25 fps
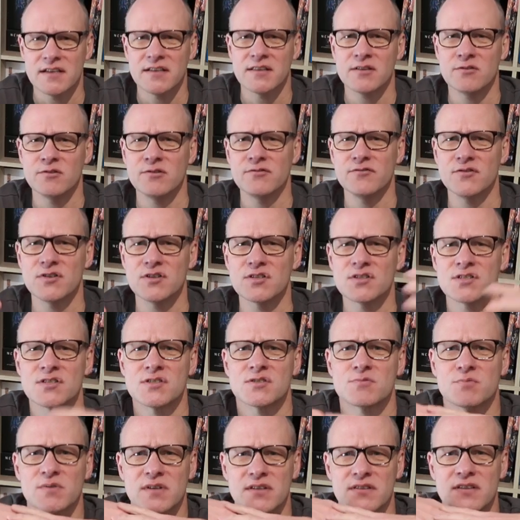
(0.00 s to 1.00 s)
and there were
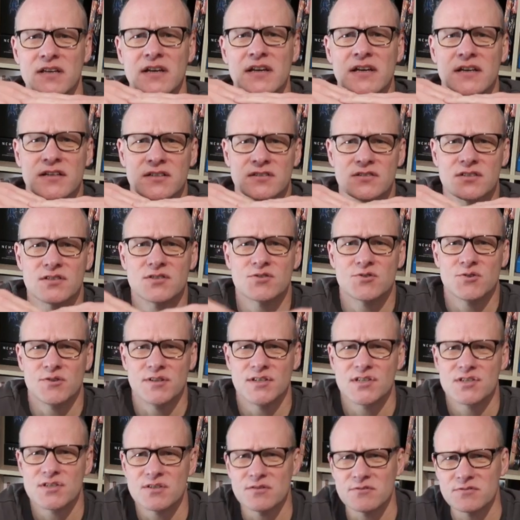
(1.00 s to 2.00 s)
versions with just
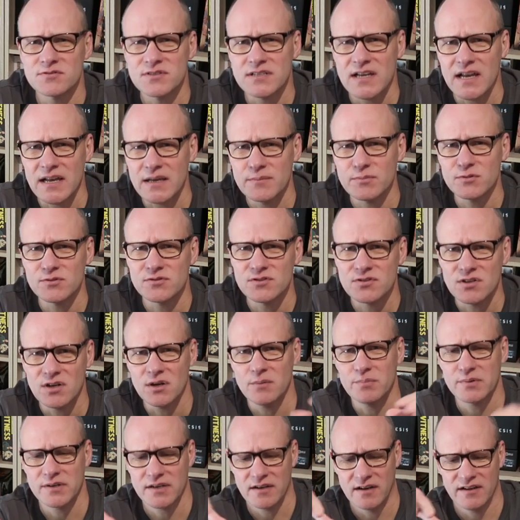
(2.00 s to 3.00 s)
traditional
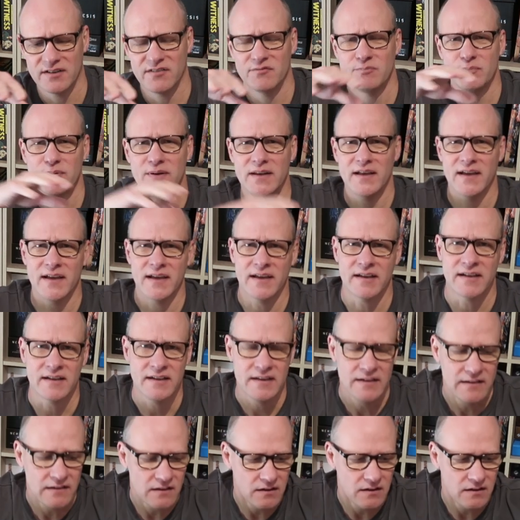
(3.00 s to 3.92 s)
tabletop kind of playing.